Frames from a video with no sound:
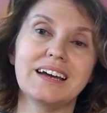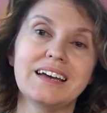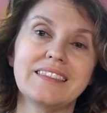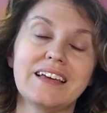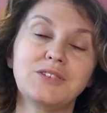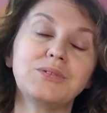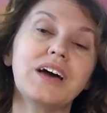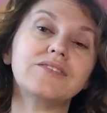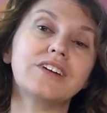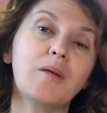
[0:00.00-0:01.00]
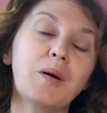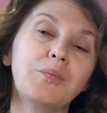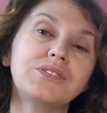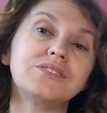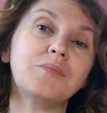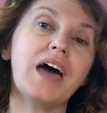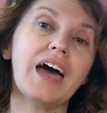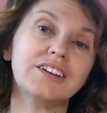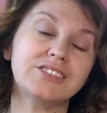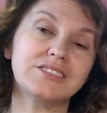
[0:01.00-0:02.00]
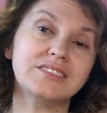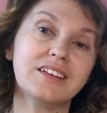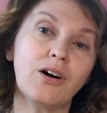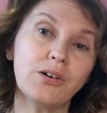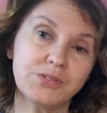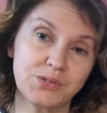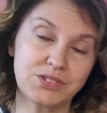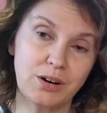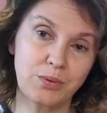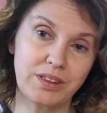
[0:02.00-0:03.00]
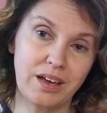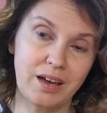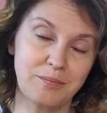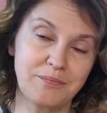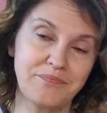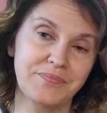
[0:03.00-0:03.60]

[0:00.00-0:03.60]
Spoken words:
And then you would have to come up with some actions that also start with M.